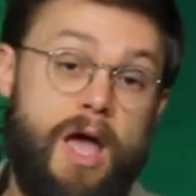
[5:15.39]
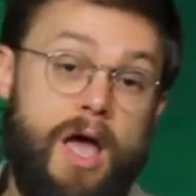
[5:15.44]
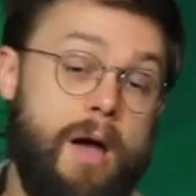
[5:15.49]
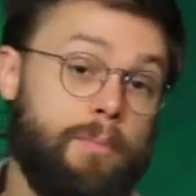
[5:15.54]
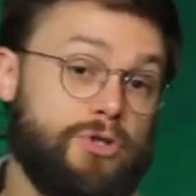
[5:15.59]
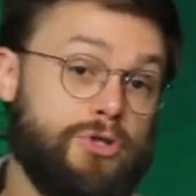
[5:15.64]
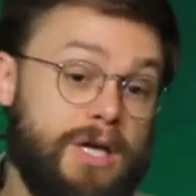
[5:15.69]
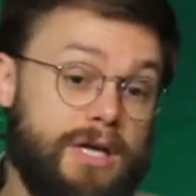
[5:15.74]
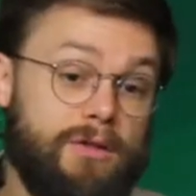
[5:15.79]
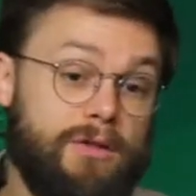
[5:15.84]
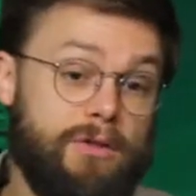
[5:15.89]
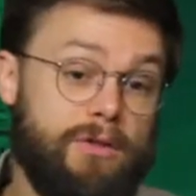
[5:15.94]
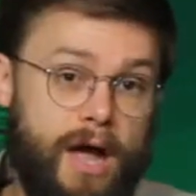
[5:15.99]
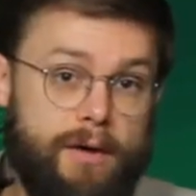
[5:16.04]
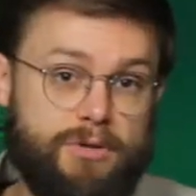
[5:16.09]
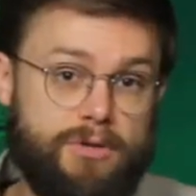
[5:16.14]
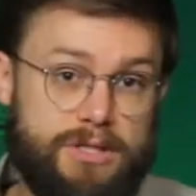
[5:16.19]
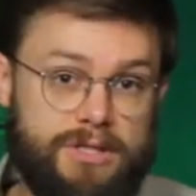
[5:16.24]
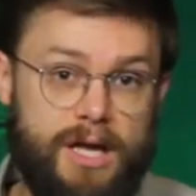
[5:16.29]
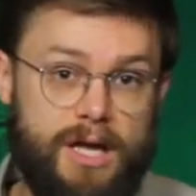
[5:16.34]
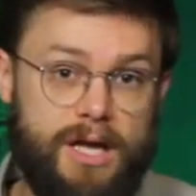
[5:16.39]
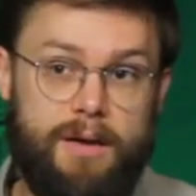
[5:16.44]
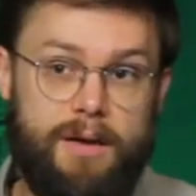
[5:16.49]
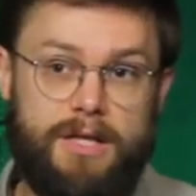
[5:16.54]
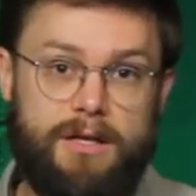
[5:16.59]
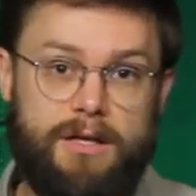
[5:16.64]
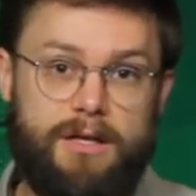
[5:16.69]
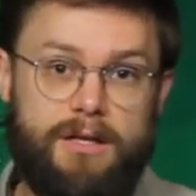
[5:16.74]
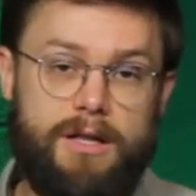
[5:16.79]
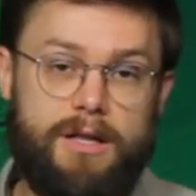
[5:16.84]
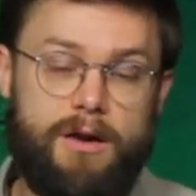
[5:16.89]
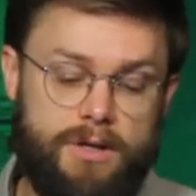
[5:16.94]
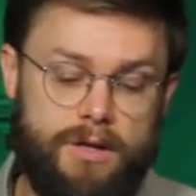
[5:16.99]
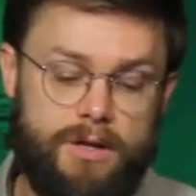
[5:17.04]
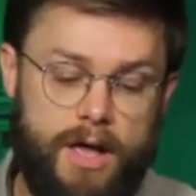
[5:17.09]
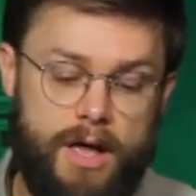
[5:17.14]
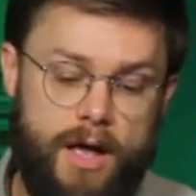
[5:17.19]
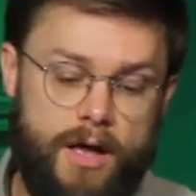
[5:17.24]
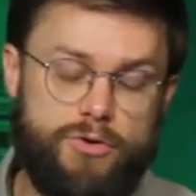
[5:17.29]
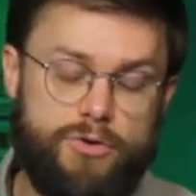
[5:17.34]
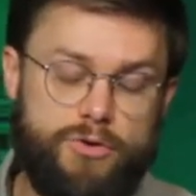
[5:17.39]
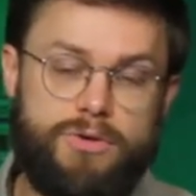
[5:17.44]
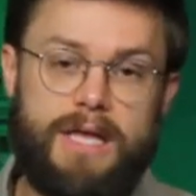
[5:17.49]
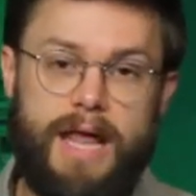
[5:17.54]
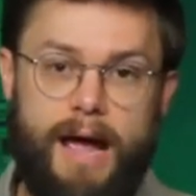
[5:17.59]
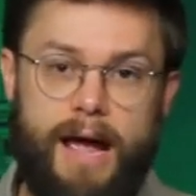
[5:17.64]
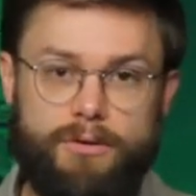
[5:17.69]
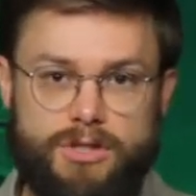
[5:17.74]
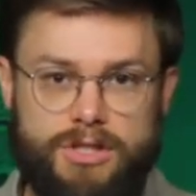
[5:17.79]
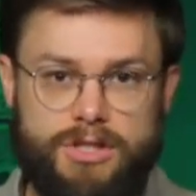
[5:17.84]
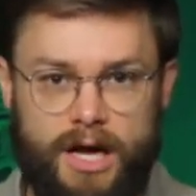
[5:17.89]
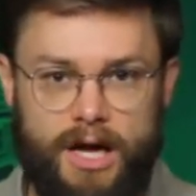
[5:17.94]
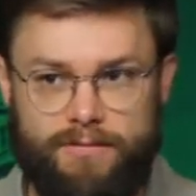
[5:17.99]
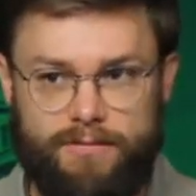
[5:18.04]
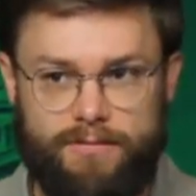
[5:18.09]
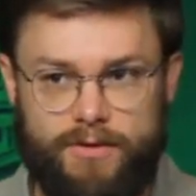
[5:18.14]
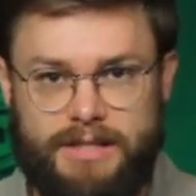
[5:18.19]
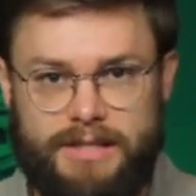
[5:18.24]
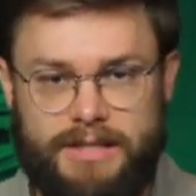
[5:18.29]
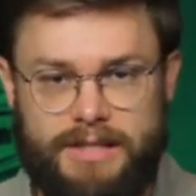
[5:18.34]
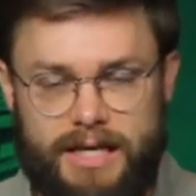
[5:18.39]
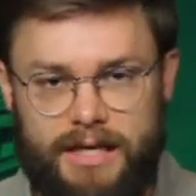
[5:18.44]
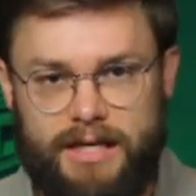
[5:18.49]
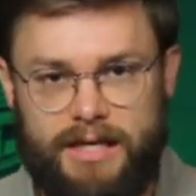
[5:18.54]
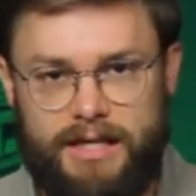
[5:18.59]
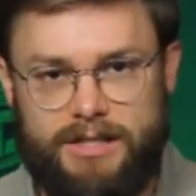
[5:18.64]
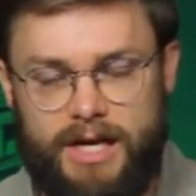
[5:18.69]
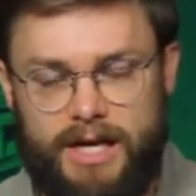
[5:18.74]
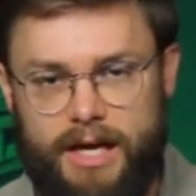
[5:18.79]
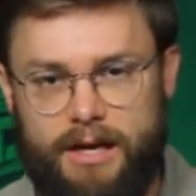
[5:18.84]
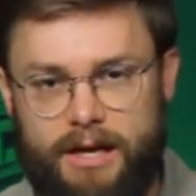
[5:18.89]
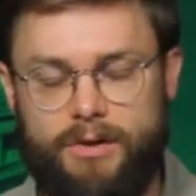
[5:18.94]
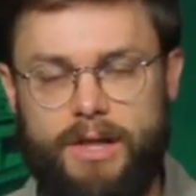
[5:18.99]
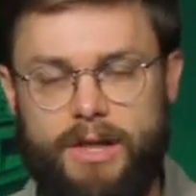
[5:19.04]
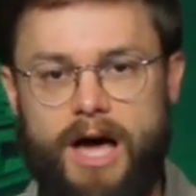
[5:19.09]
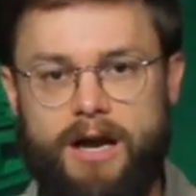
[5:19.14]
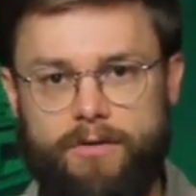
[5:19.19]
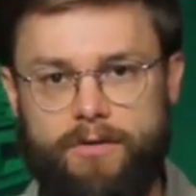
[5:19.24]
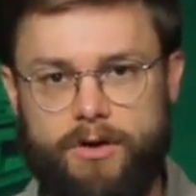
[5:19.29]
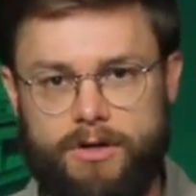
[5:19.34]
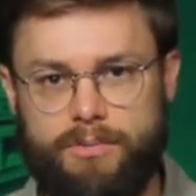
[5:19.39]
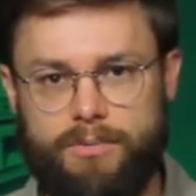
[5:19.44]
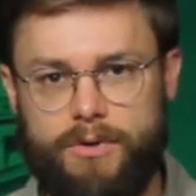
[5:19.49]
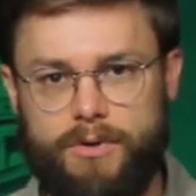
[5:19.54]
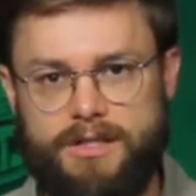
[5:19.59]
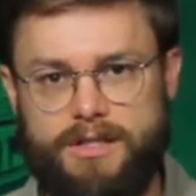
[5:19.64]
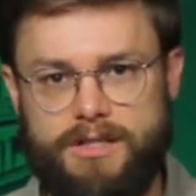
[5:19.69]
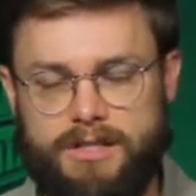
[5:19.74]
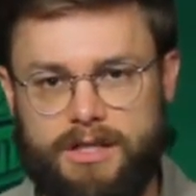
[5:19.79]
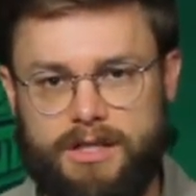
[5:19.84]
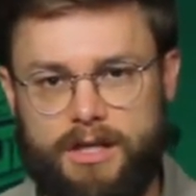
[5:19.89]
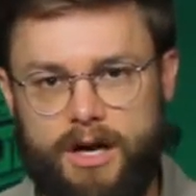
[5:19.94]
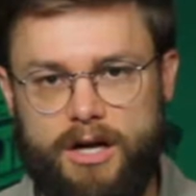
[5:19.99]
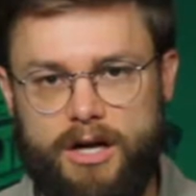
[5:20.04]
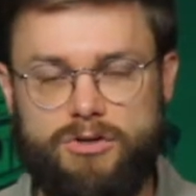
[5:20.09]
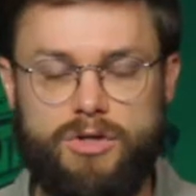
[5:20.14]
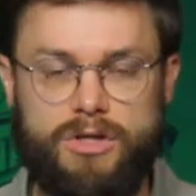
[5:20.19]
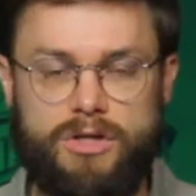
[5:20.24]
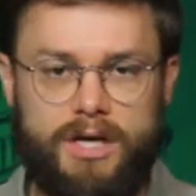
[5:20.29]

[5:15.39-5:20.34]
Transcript: Particularly, I would say, I mean, you know, you get outside of the cities in a lot of other places in the country,